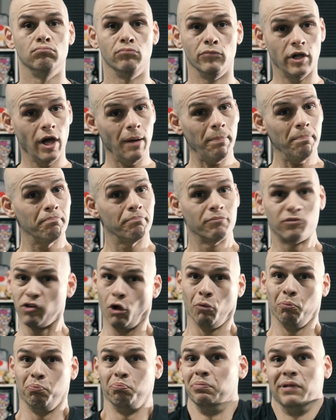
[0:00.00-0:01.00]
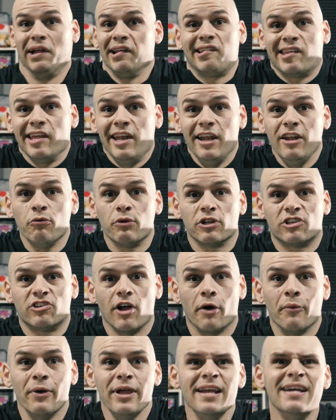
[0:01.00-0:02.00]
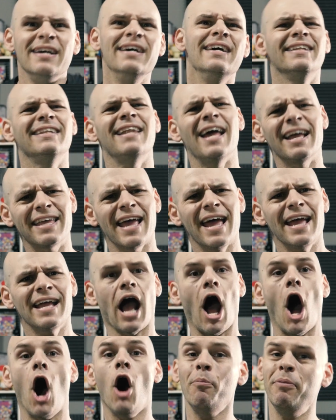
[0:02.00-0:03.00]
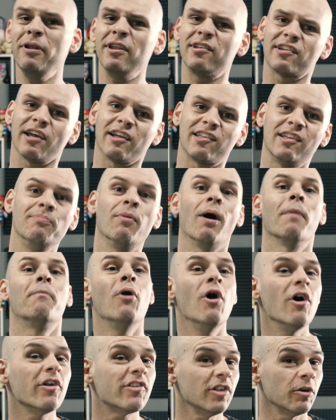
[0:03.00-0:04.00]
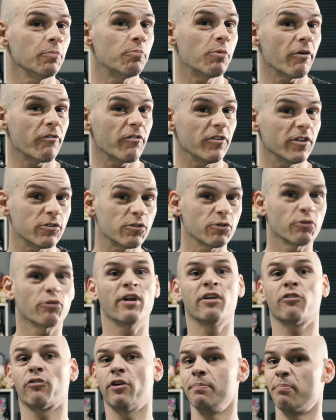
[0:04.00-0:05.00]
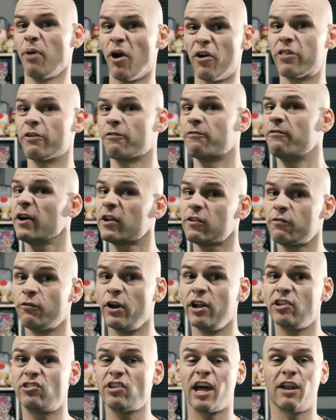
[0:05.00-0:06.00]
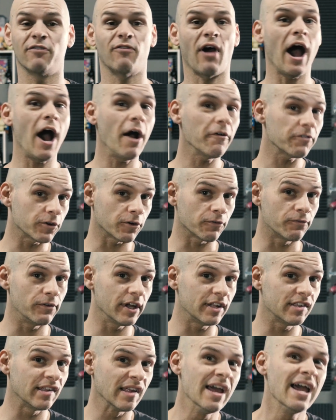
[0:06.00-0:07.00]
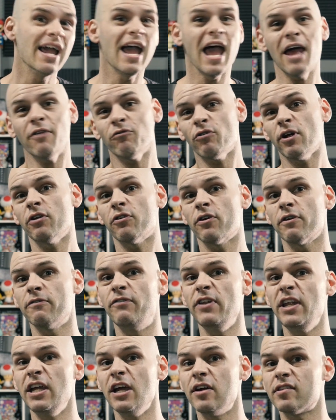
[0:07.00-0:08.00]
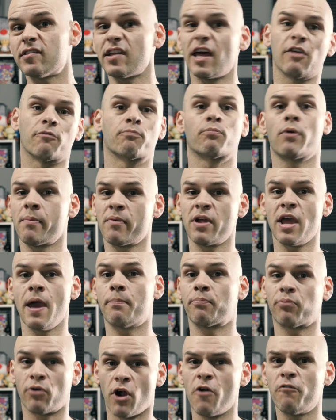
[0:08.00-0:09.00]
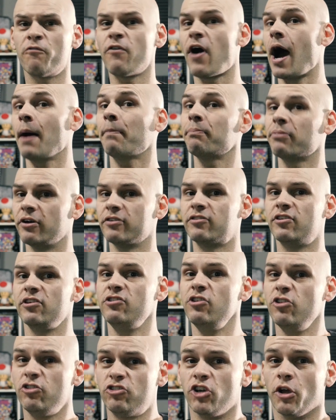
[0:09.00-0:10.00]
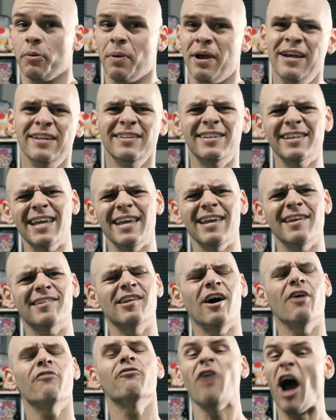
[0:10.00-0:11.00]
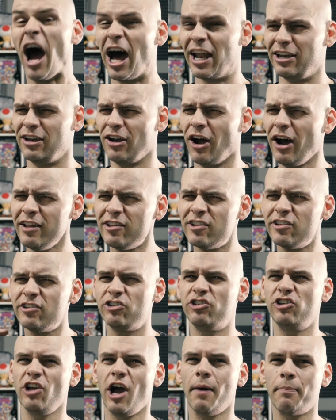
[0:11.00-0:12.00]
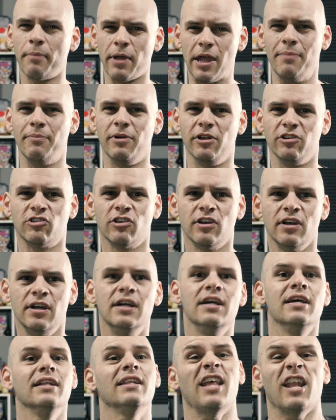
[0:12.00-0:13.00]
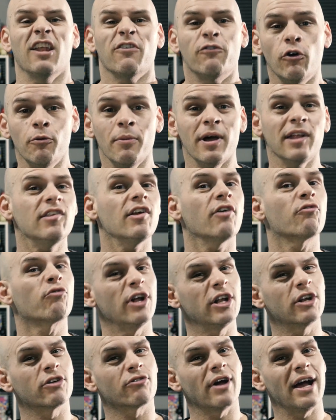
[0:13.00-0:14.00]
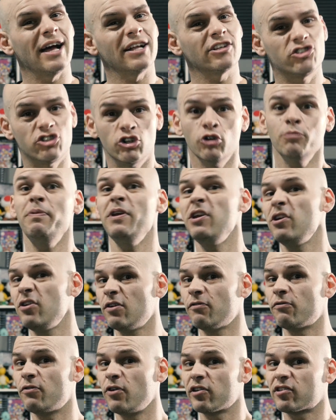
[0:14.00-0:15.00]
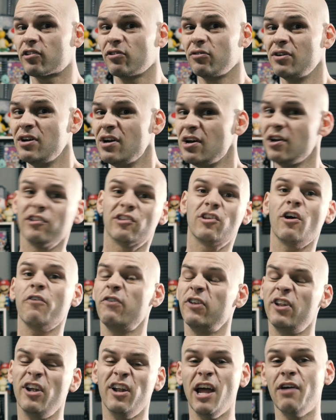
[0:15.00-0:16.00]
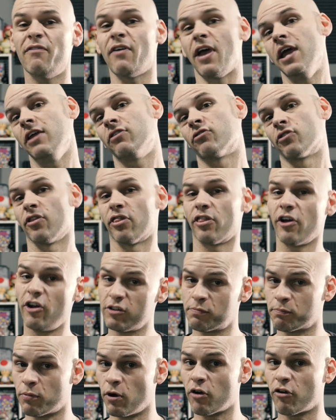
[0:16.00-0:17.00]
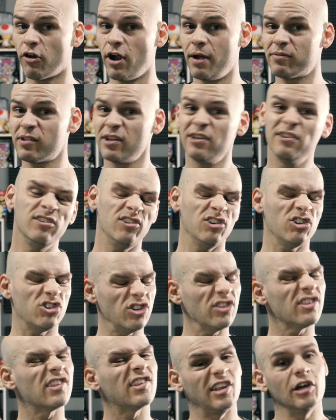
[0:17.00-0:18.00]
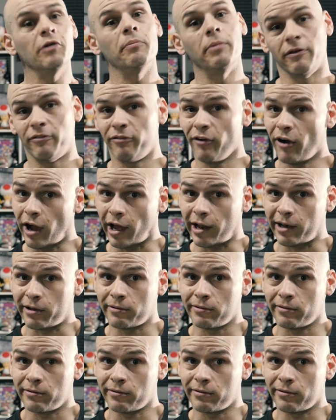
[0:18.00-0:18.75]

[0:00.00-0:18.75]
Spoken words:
Yup, so let's get into it, shall we? Now gang, I'll be discussing my personal preference for rendering both effects footage out of After Effects and rendering videos out of Premiere Pro for upload to YouTube to get yourself a nice sharp image. Now the formats I render out should be universal, so if you don't have either of those programs, you should still be fine.